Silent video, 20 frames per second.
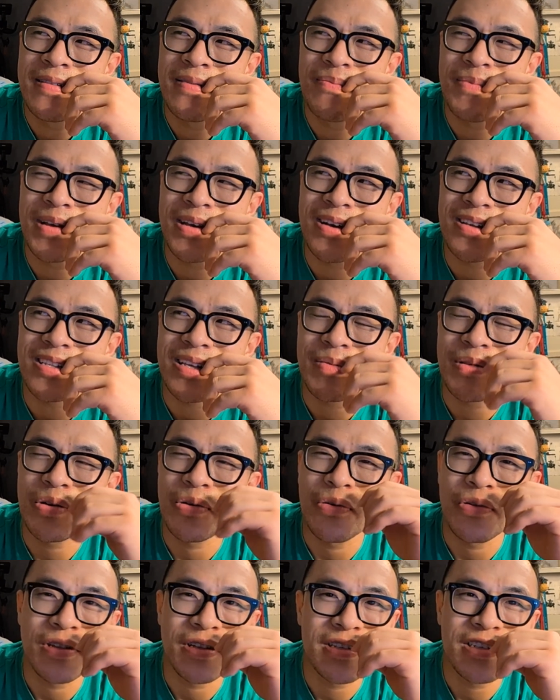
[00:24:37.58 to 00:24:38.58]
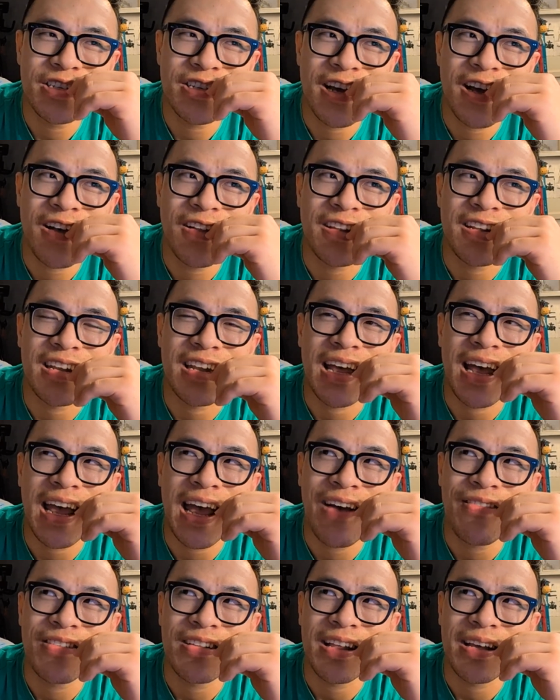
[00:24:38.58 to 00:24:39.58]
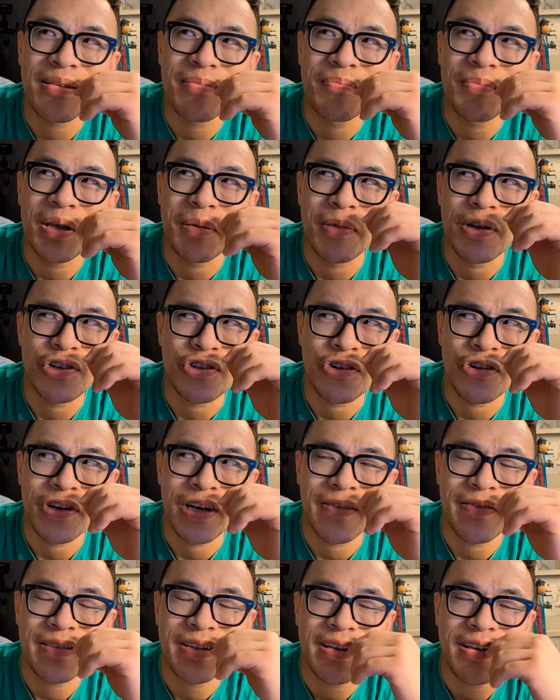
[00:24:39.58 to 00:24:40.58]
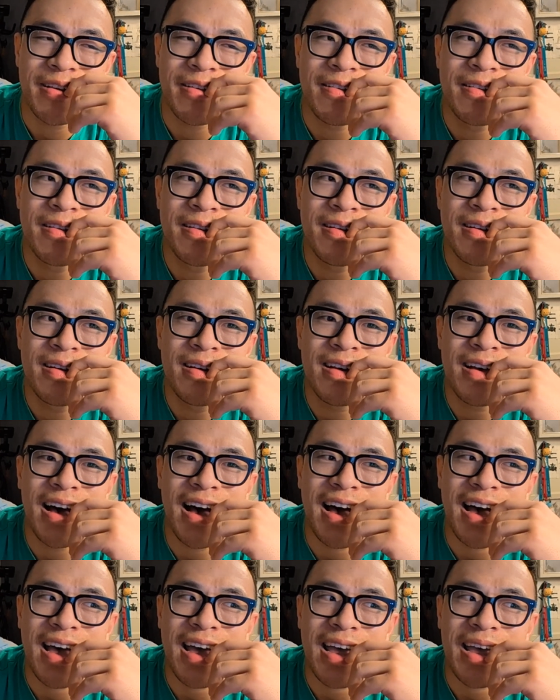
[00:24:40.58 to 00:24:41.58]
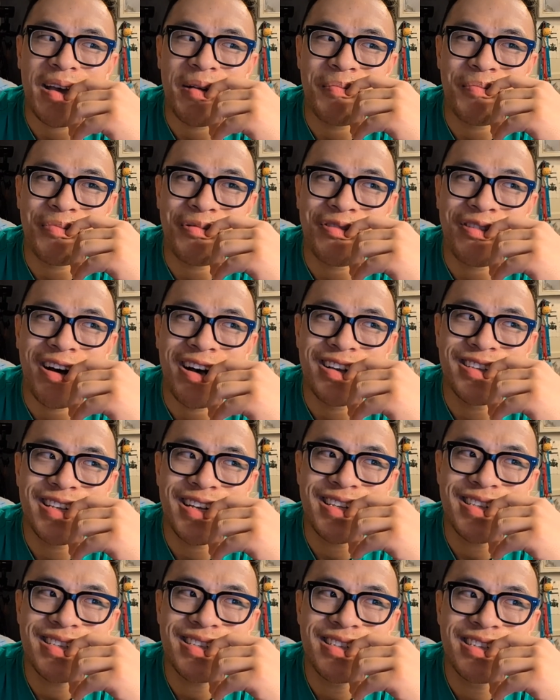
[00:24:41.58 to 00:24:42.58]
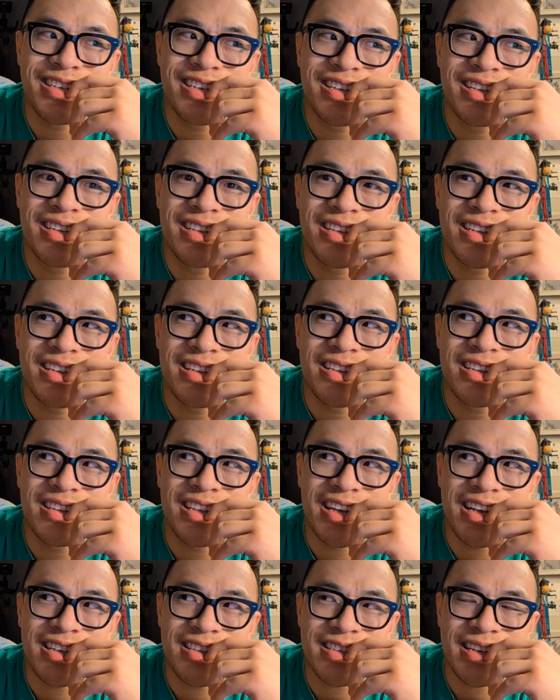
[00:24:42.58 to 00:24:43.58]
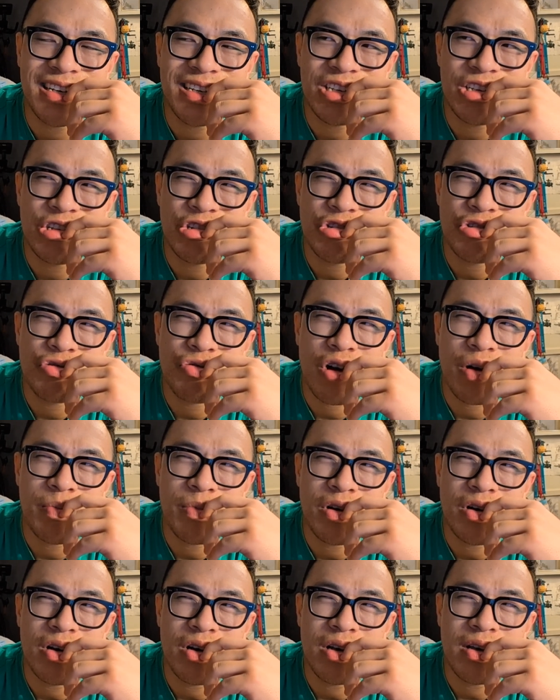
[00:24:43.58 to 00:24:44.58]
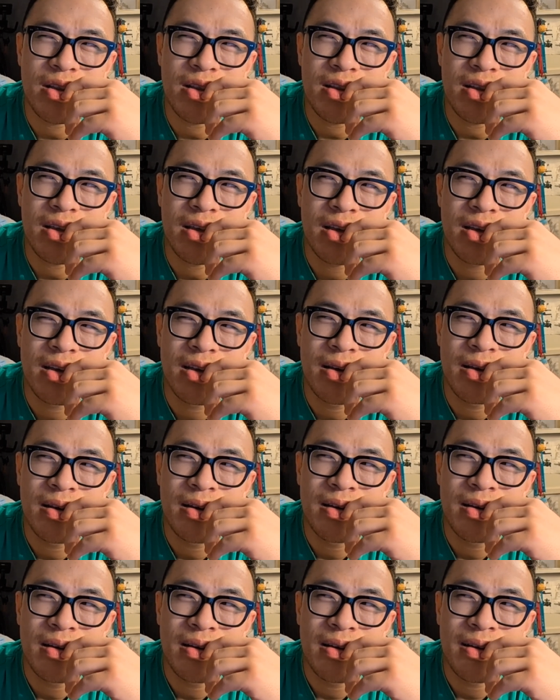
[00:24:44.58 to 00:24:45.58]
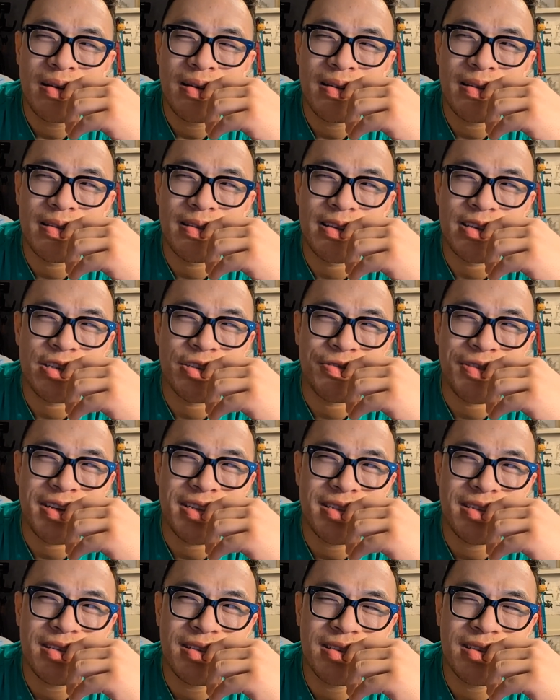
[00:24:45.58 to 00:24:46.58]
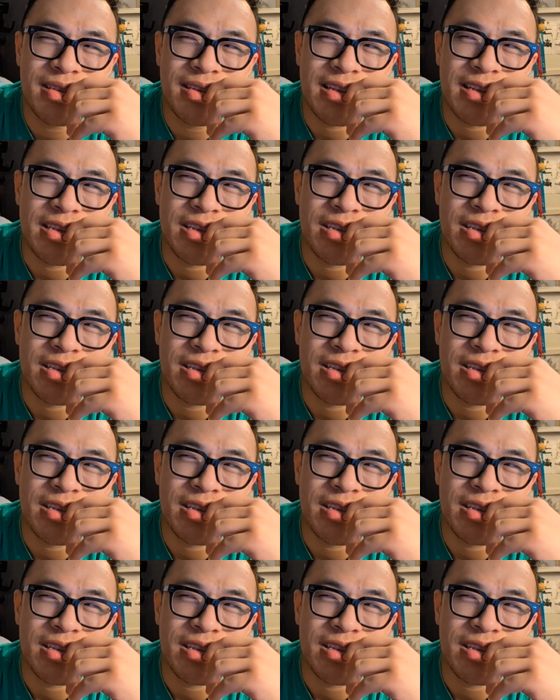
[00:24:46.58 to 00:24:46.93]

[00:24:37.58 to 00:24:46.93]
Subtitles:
because I'm the oldest child and I have to like be mature and everything, I processed things like trauma and distress,